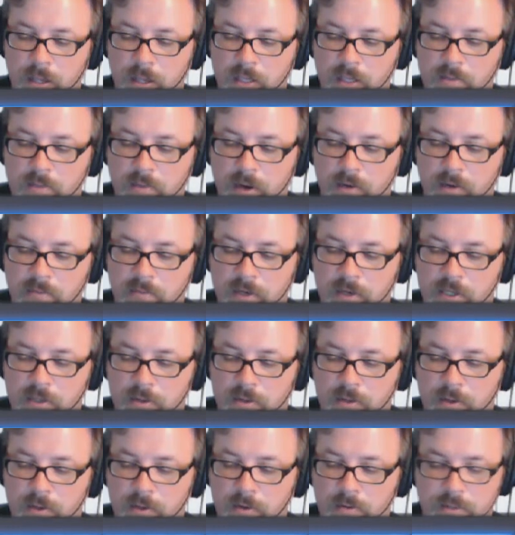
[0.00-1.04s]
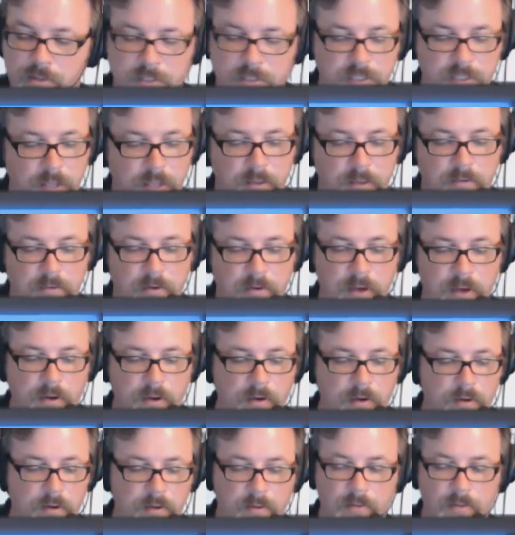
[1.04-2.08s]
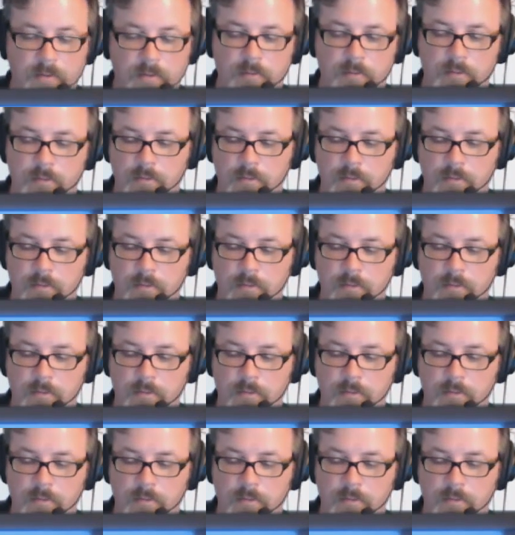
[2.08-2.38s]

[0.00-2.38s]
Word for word: as my original note C3,